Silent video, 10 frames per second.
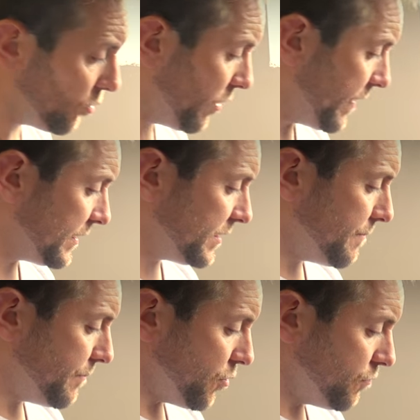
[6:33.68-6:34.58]
quite that
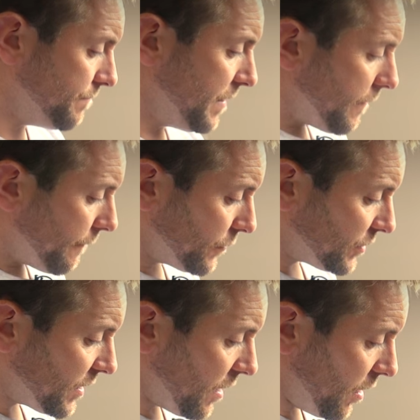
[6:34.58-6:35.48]
simple. For a
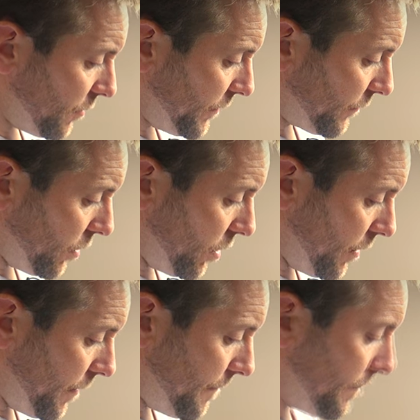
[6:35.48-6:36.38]
start, we've
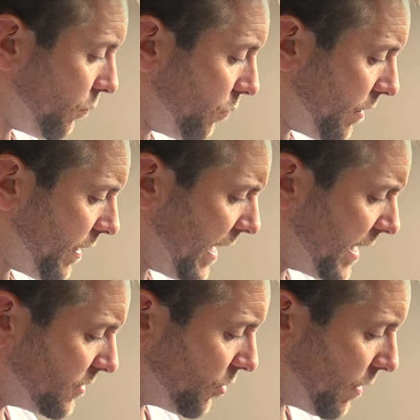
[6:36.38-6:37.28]
got a
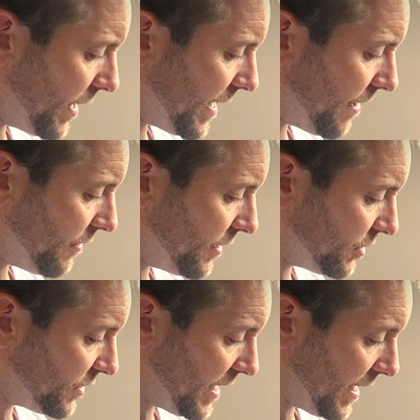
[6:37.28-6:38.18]
hidden away area
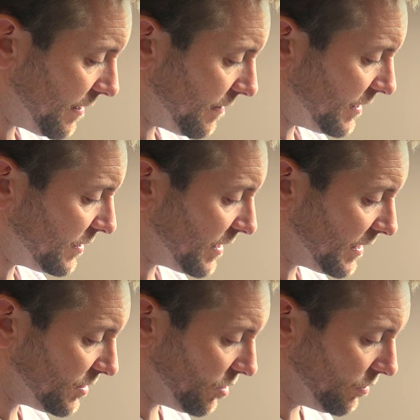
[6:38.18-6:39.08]
just here that this
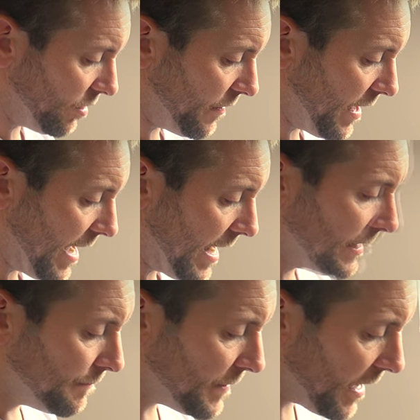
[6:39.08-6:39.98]
sits on like
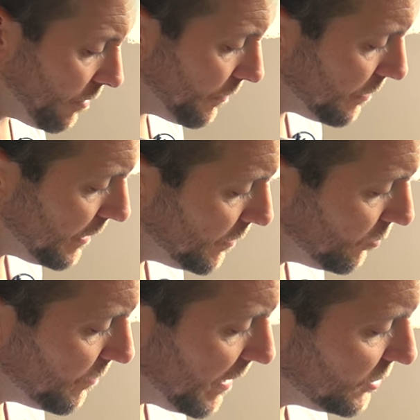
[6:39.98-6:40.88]
that. Now, the thing we
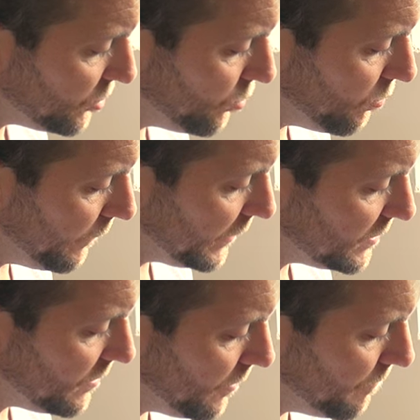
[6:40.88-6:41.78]
want to make sure of
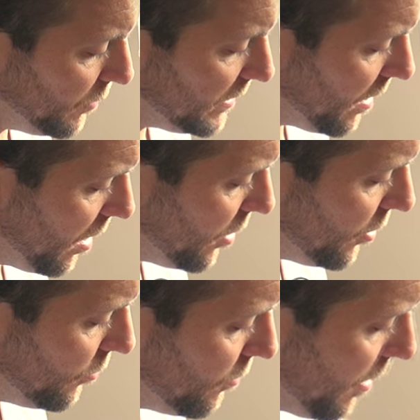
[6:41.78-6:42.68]
is that we
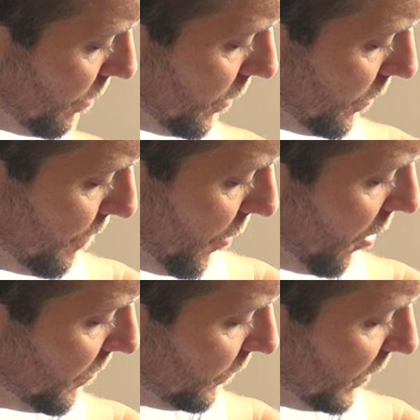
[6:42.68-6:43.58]
know that the
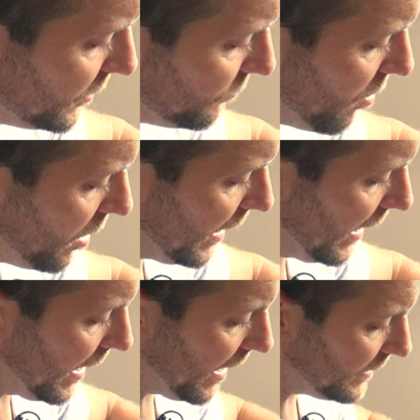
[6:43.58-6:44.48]
bottom of this rung
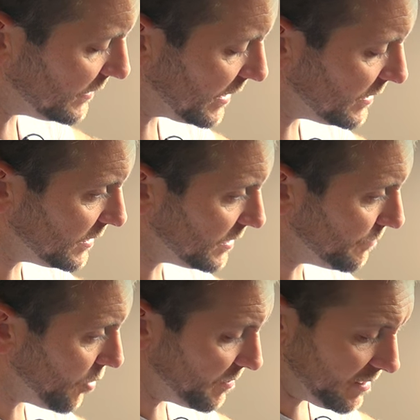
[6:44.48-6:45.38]
here sits into the
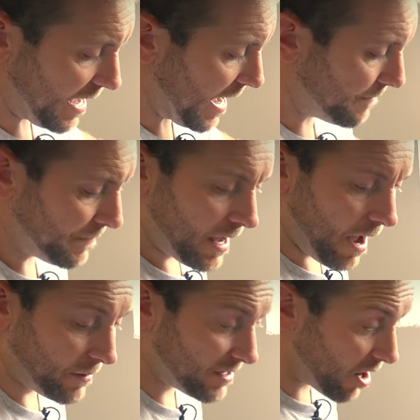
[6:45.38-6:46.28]
bottom of that.
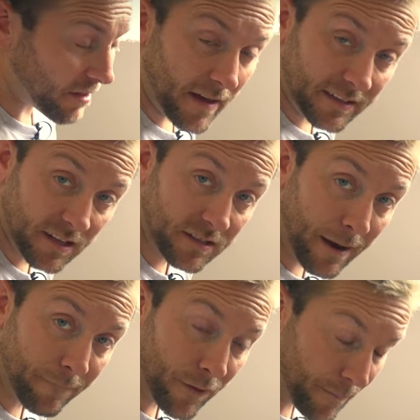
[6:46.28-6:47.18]
And we know that that's the
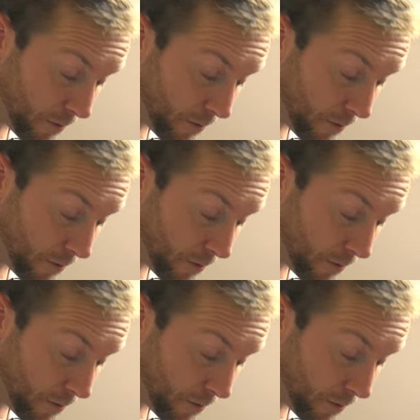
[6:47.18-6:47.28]
same for the